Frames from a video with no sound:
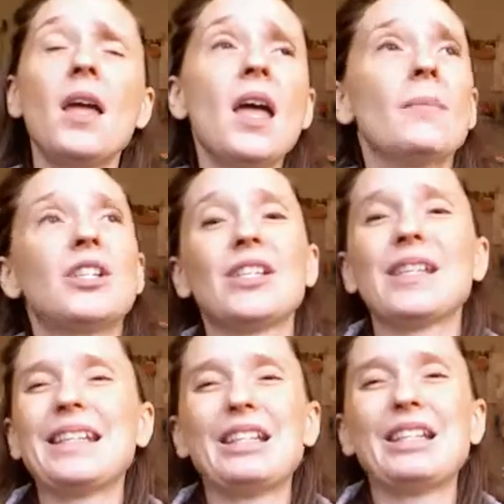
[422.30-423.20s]
but she's
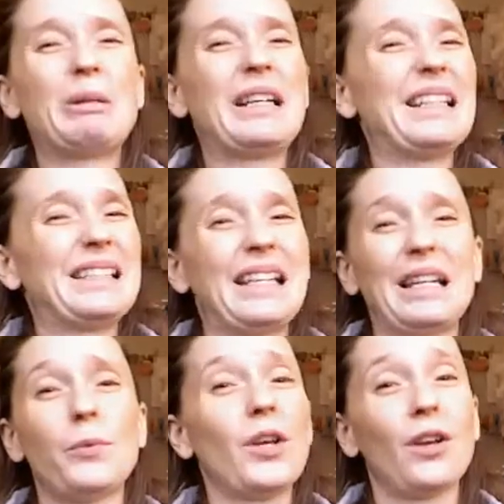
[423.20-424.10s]
like, you know what, like,
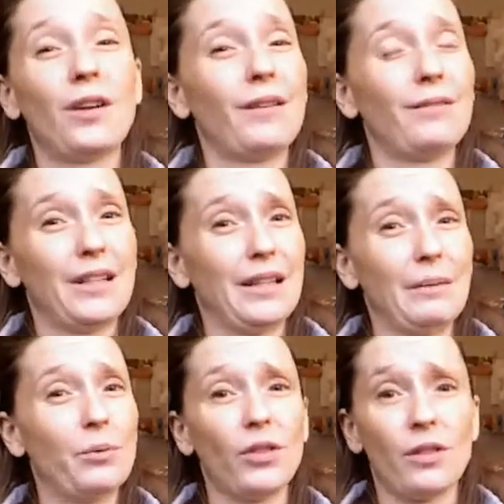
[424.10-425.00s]
we couldn't really
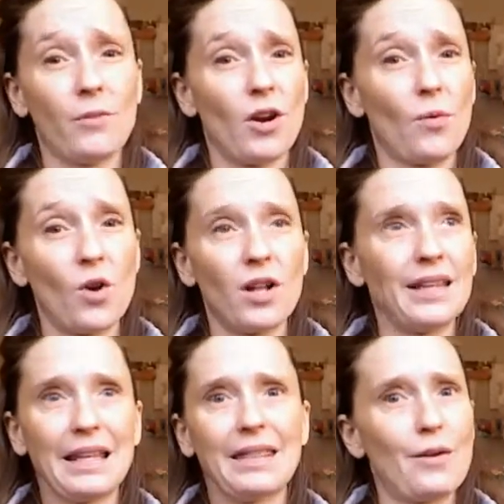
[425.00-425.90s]
put them on our wall.
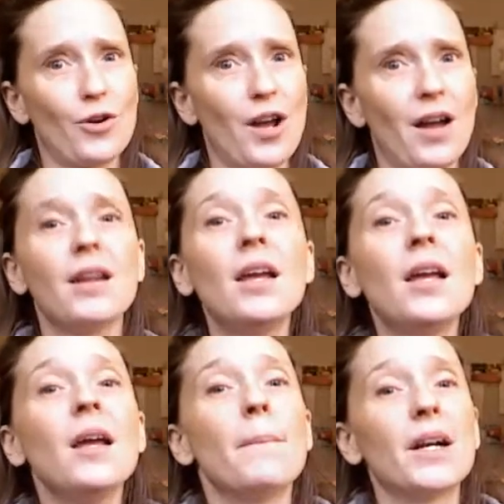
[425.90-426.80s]
Like, they were not
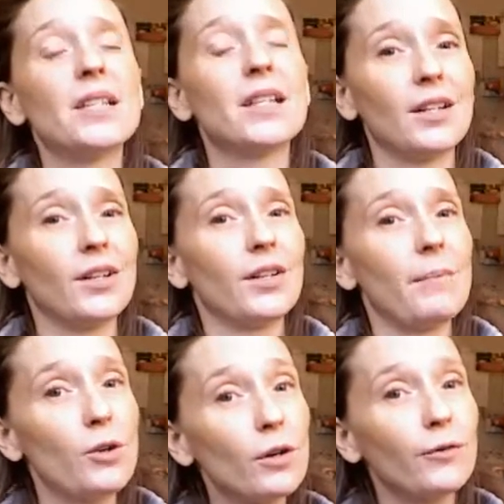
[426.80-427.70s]
particularly
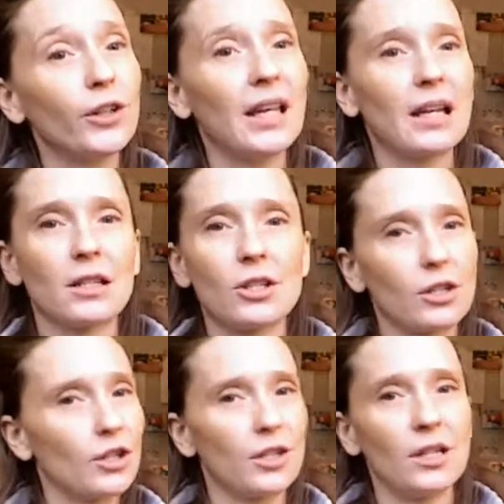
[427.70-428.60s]
beautiful in the end. It sort of
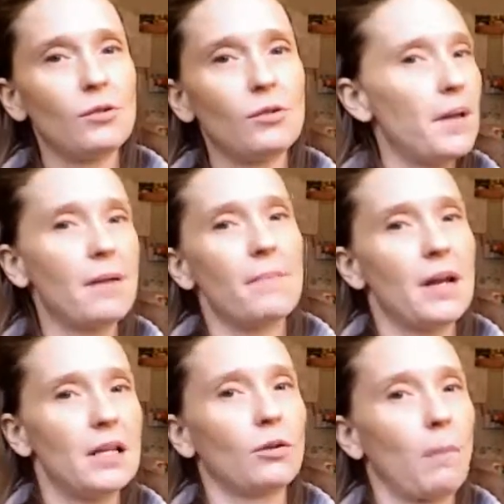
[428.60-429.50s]
turned into a big
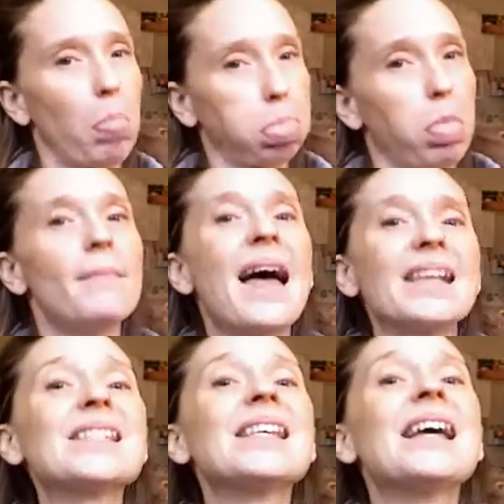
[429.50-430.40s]
muddy sort of
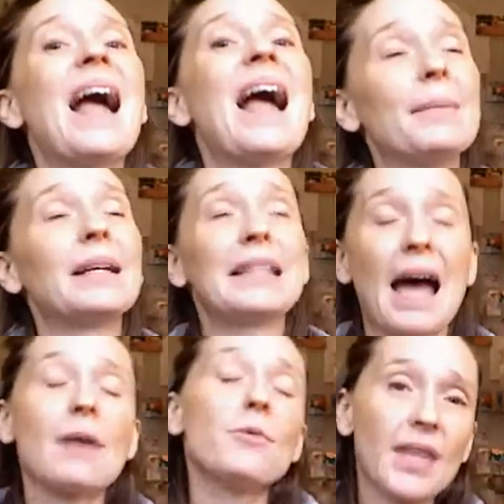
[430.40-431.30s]
mess. And I'm like,
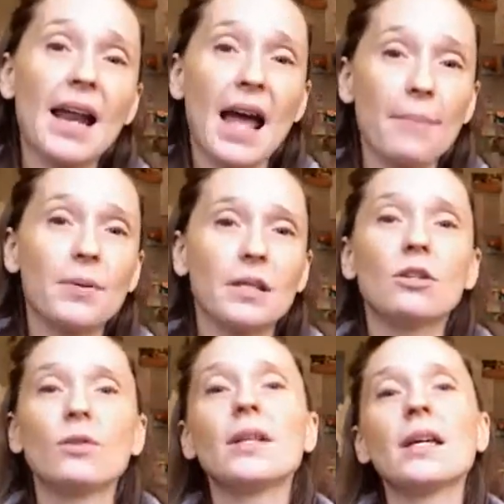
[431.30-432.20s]
yeah, well, that happens,
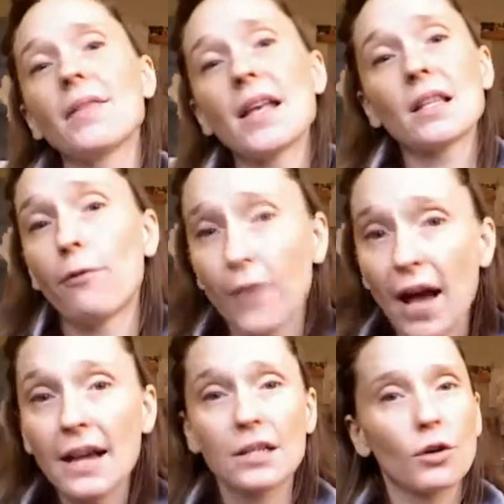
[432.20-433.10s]
and that's
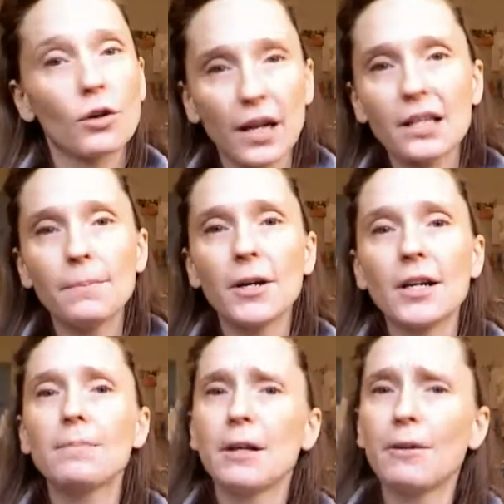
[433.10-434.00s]
fun, it's a great
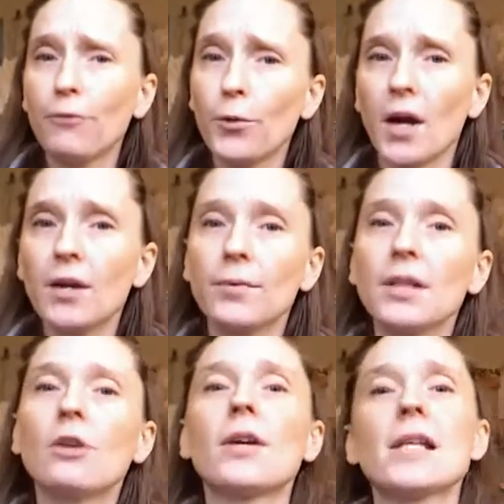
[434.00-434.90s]
experience, but if you want to
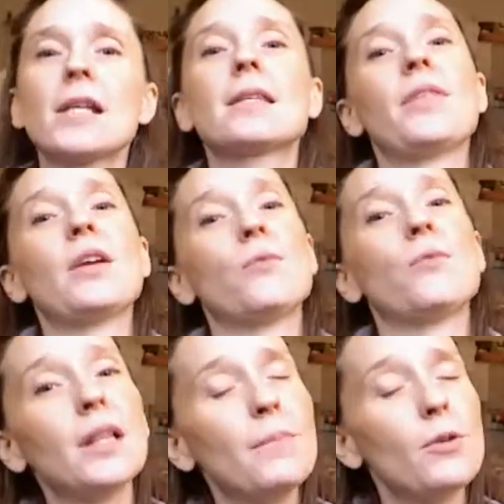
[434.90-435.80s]
really create something
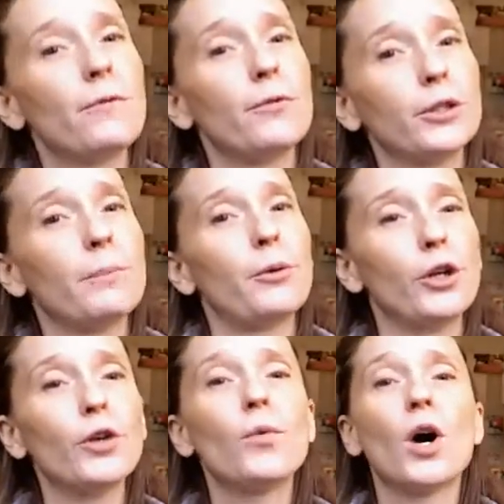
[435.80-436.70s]
really beautiful to put
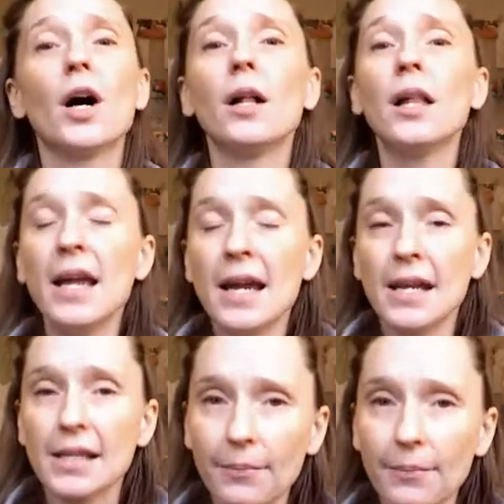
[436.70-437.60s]
on your wall
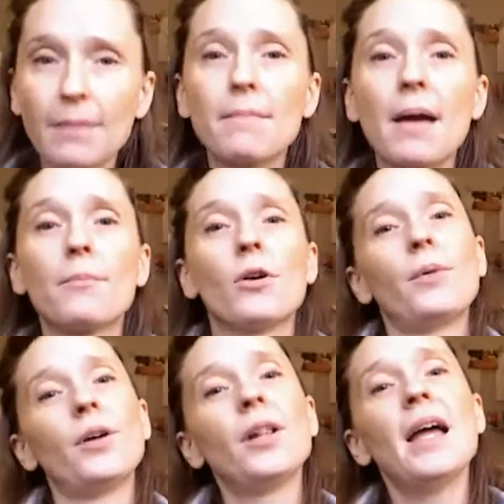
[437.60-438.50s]
as something
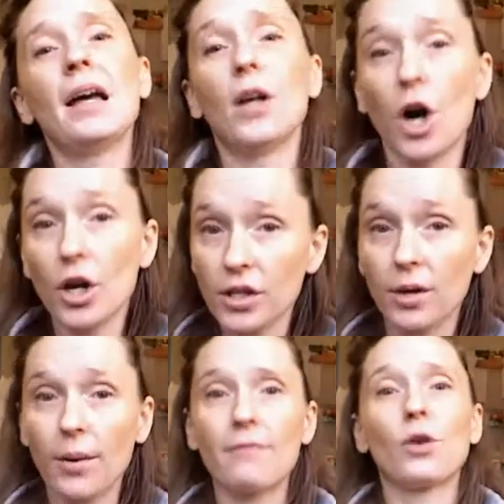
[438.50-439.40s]
memorable, and
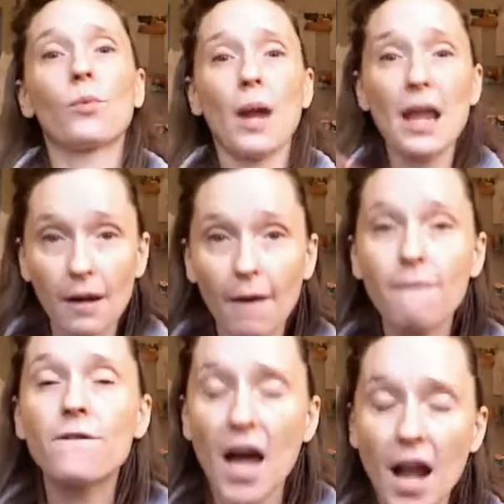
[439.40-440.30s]
also have a great,
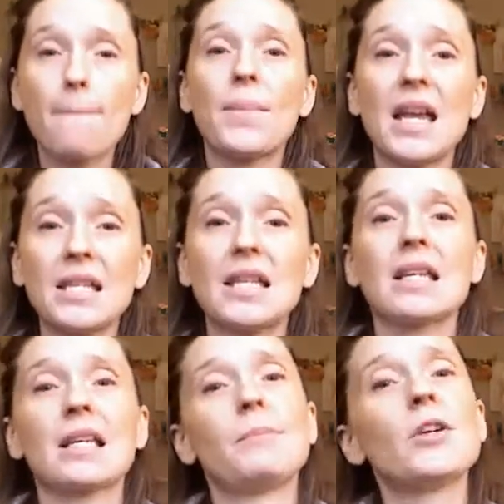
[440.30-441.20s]
fun painting
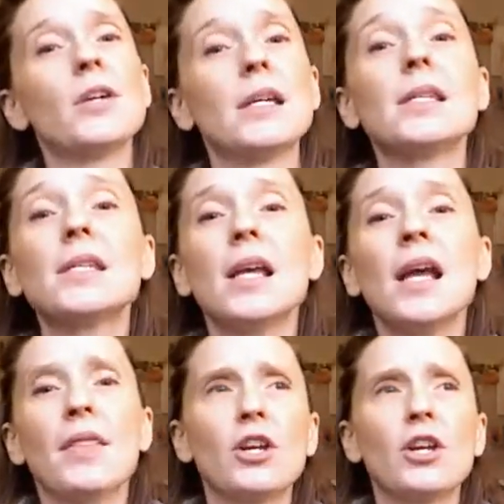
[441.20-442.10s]
experience,
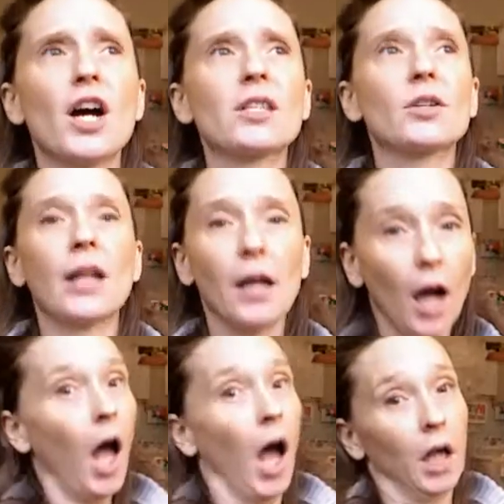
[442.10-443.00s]
that you're not sort of like,
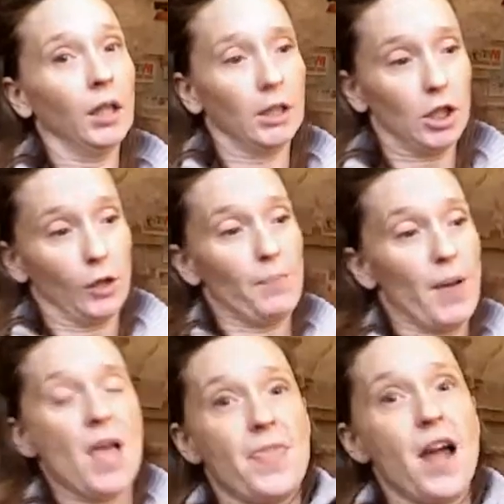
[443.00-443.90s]
oh, don't
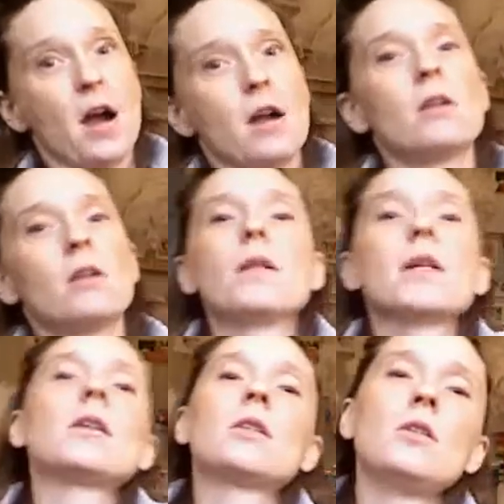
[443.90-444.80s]
paint there,
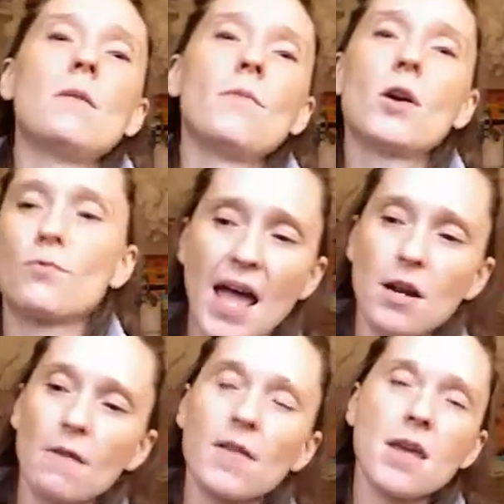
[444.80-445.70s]
like, no more red
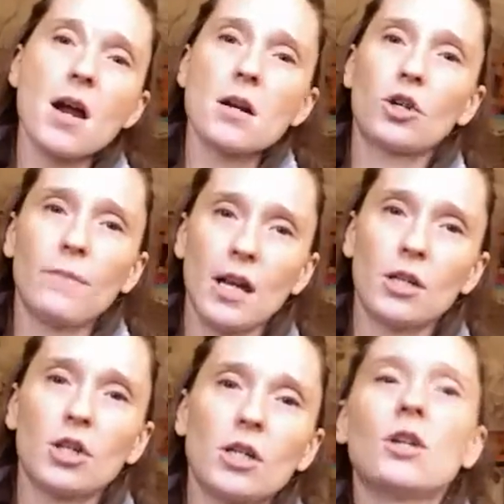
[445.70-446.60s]
over there, too much,
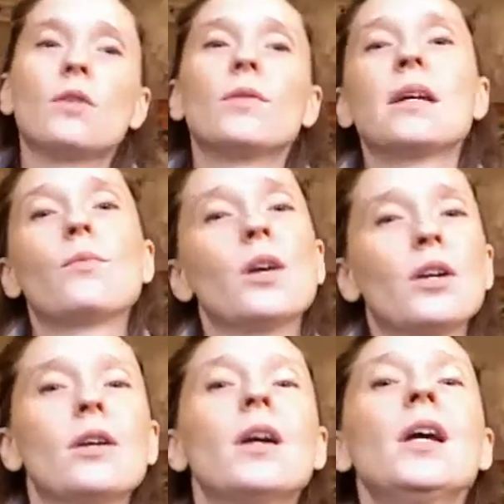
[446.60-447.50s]
and, like, where
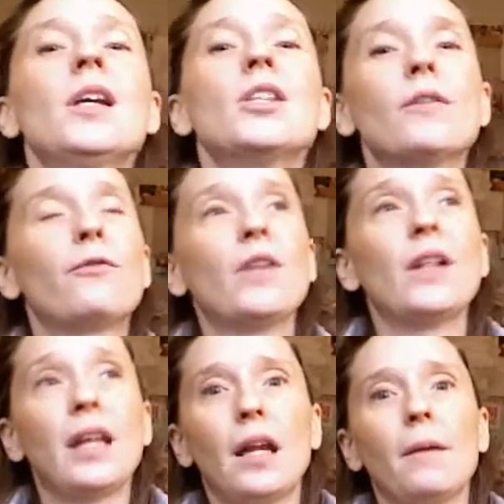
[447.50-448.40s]
you're sort of
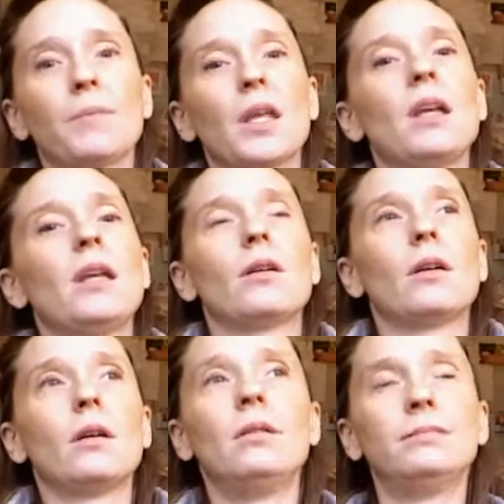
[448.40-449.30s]
feeling
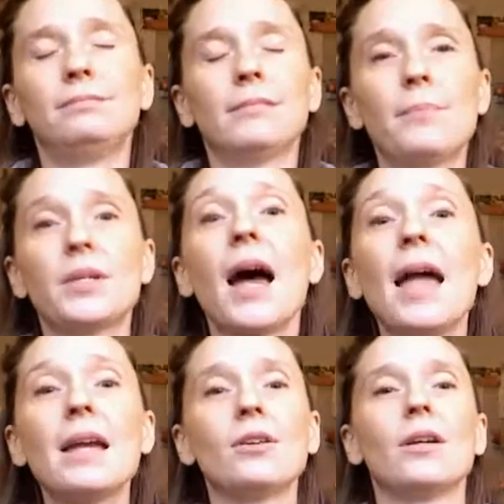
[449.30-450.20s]
either
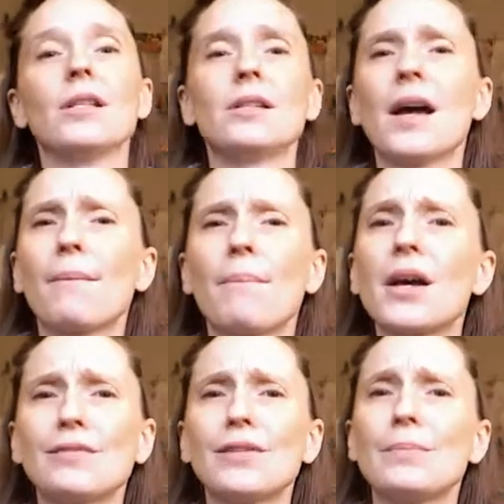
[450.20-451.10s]
uptight and it's not a
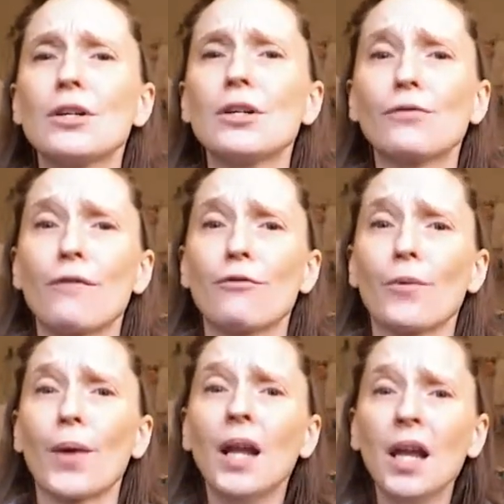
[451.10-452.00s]
positive experience for
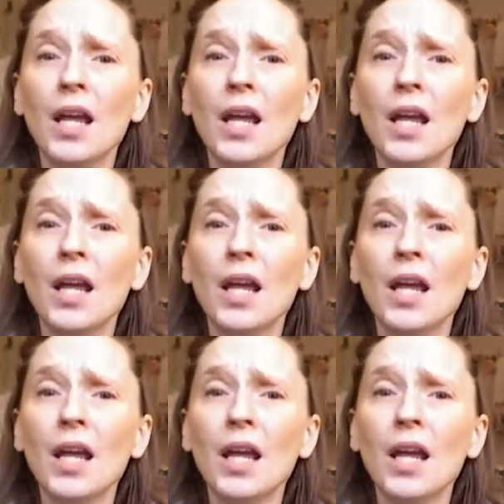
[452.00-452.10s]
everyone.